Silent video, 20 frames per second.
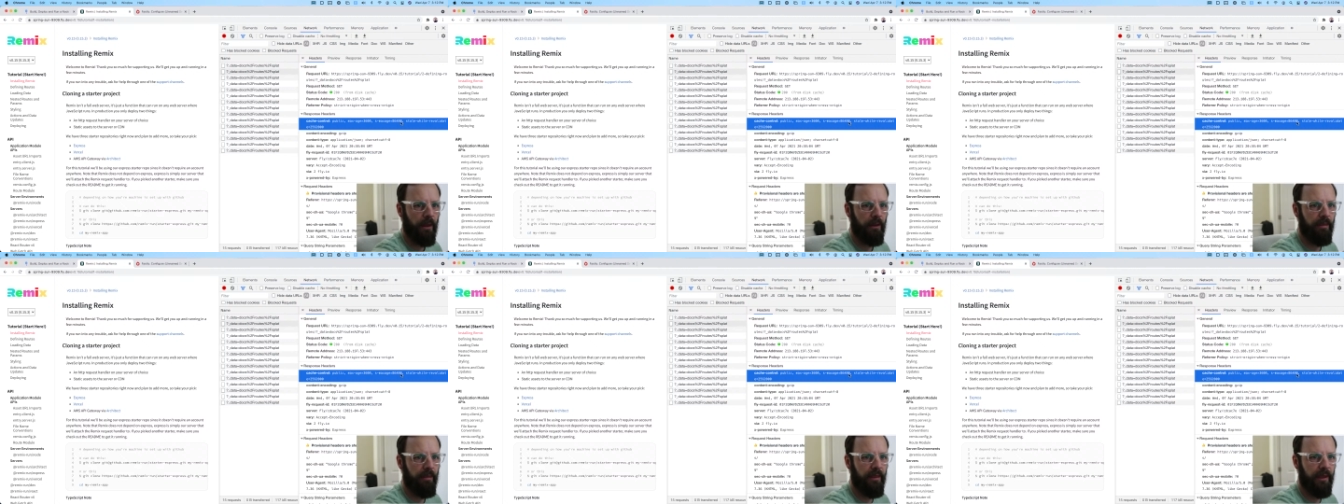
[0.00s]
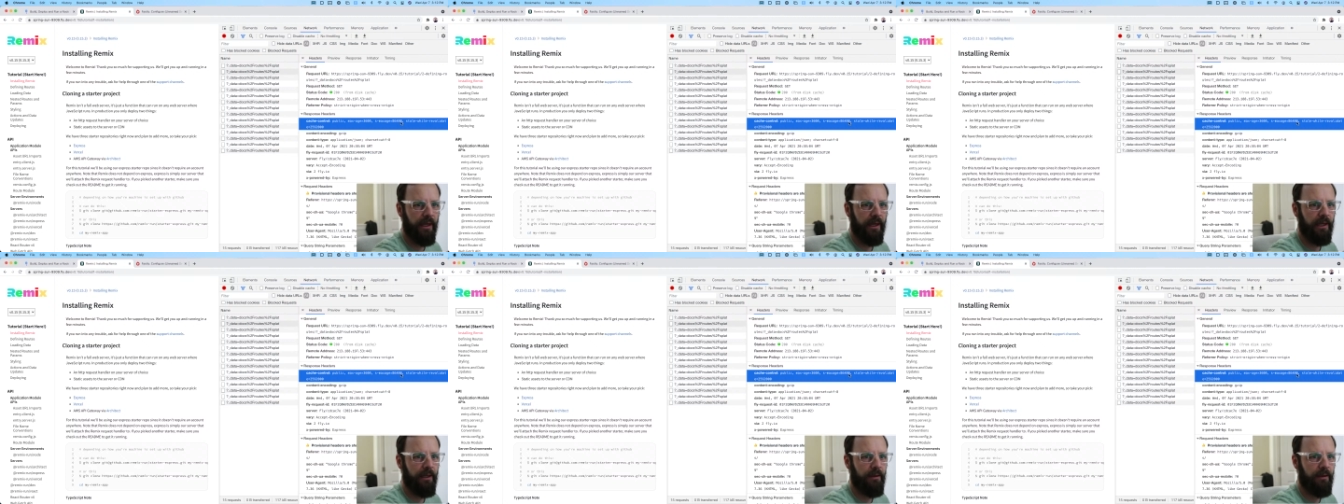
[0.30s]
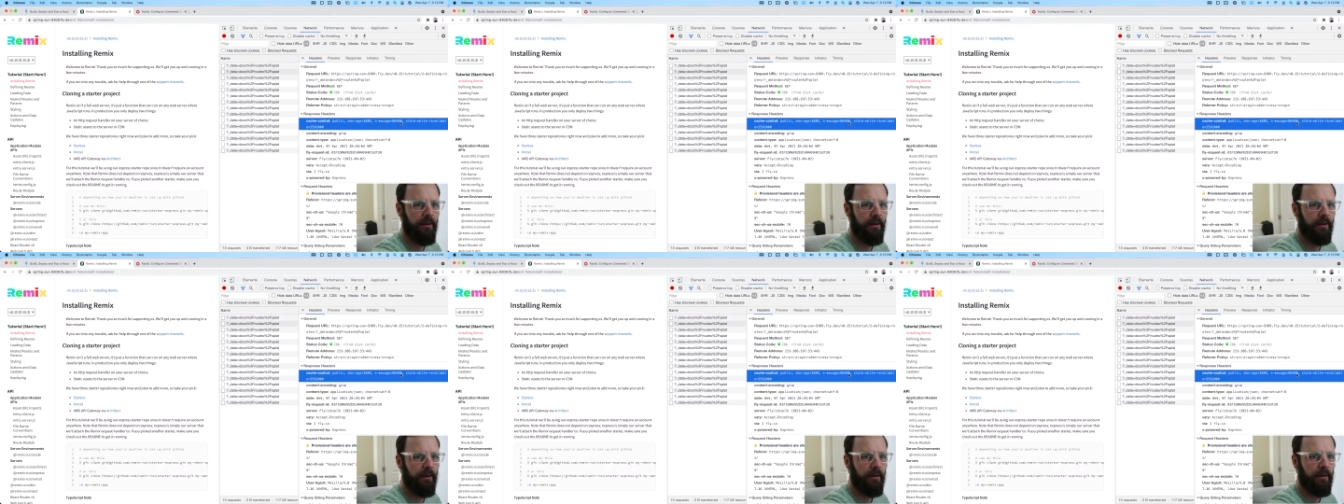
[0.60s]

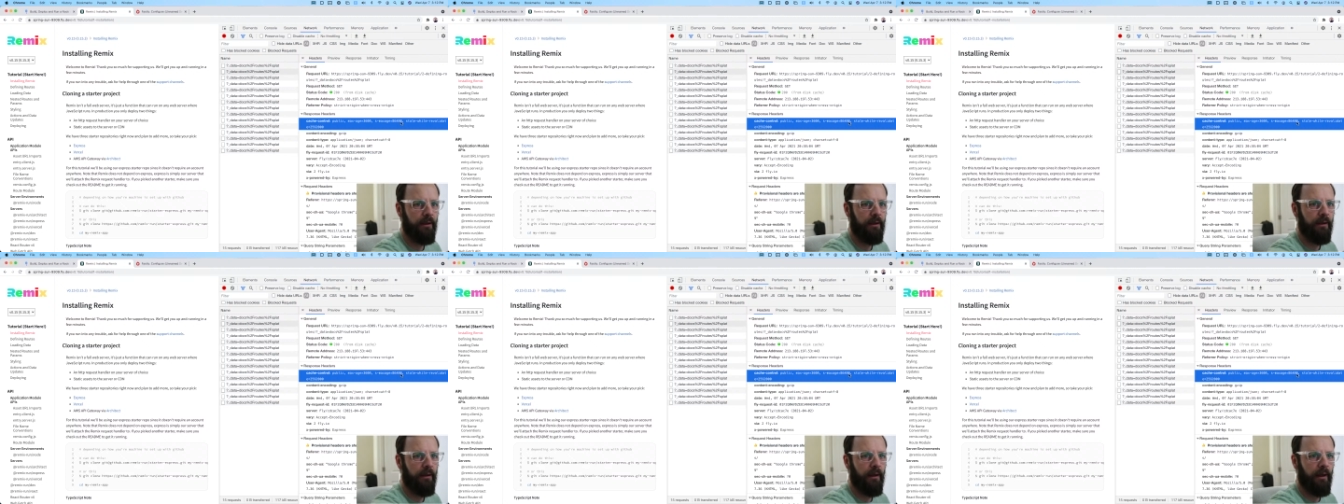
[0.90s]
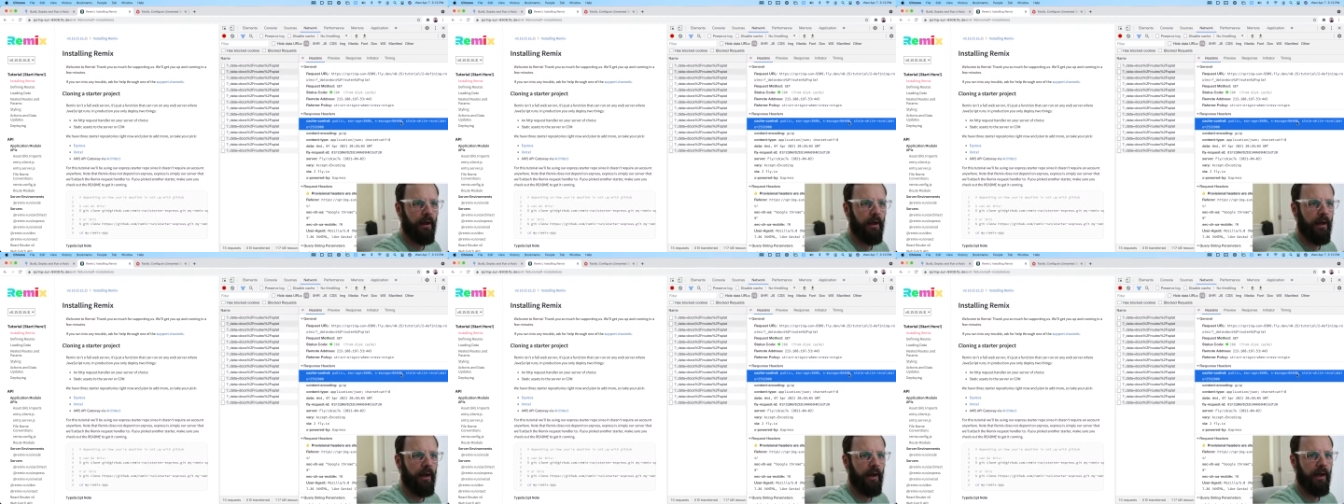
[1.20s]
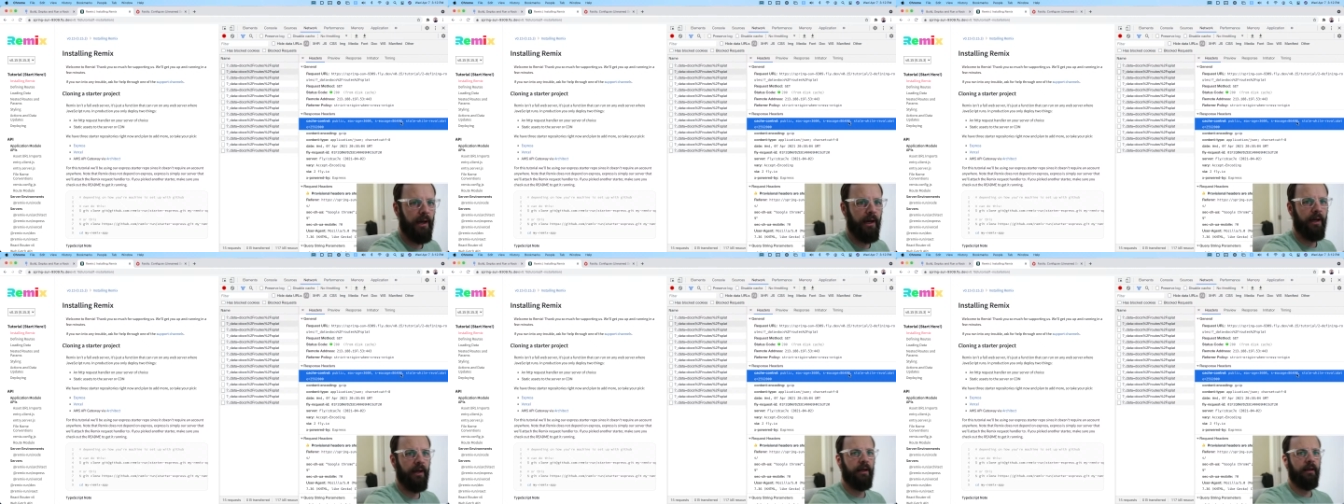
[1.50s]
then
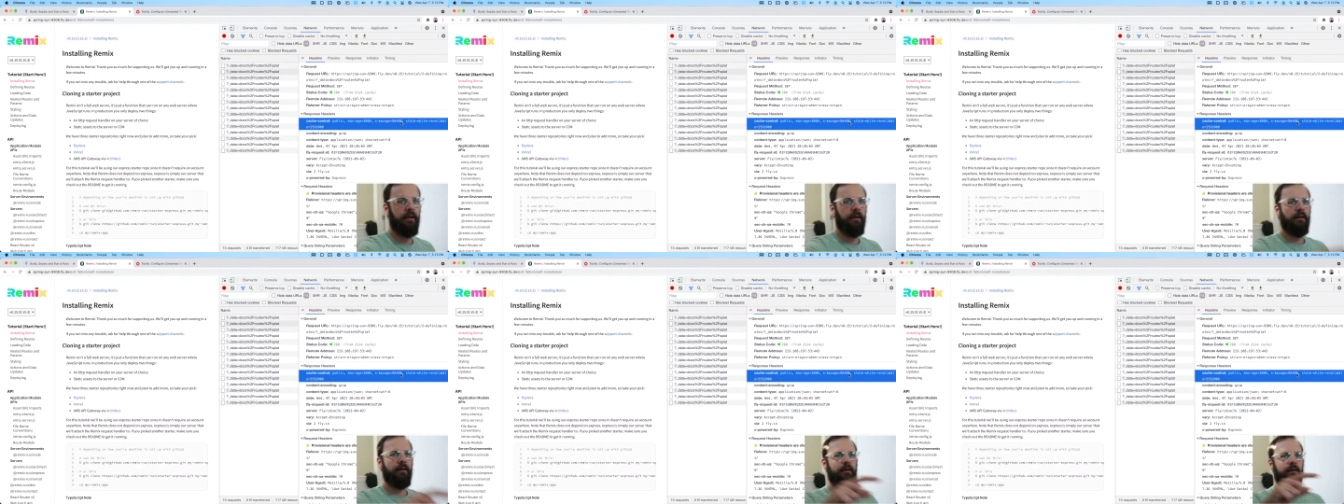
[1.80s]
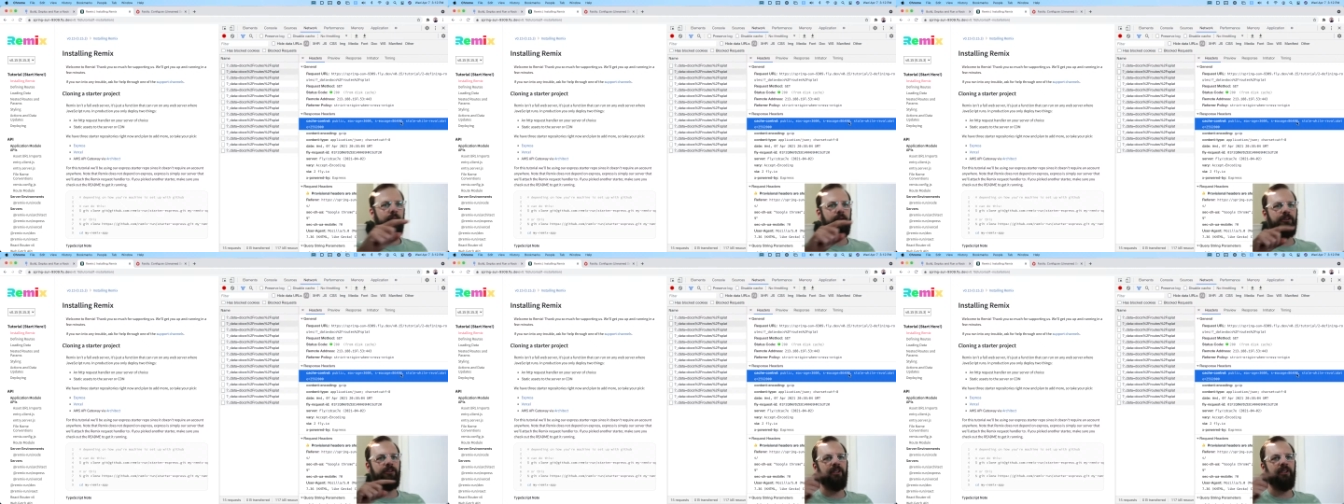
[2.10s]
the